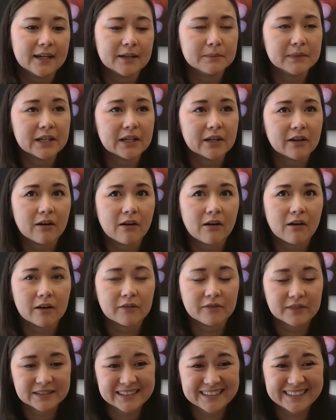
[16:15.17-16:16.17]
There
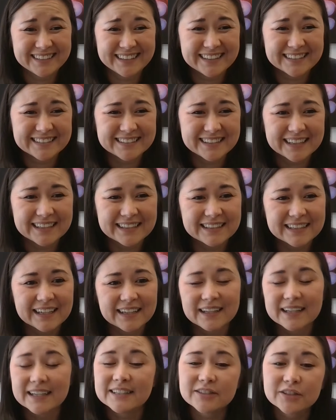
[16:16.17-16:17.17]
are facilities like the
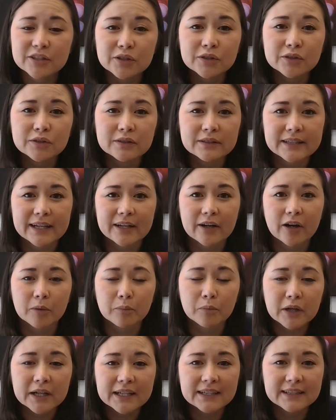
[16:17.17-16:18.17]
LA Zoo that are
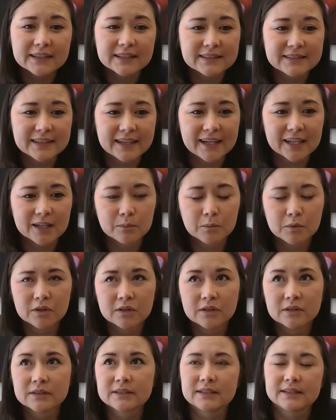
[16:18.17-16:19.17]
breeding these
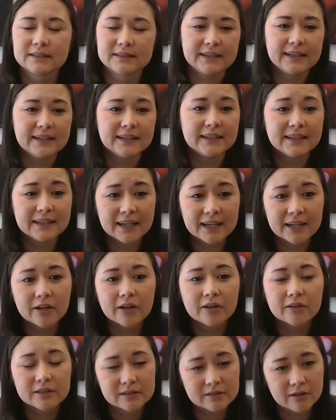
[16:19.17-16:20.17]
animals. San
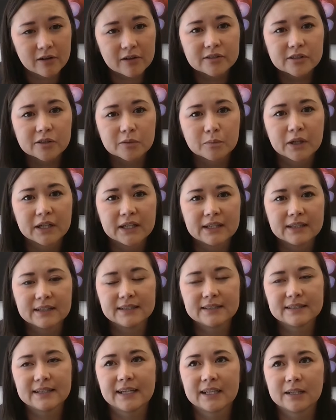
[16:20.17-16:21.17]
Diego is also breeding
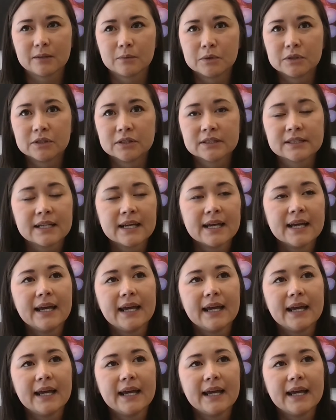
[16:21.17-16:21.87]
these animals.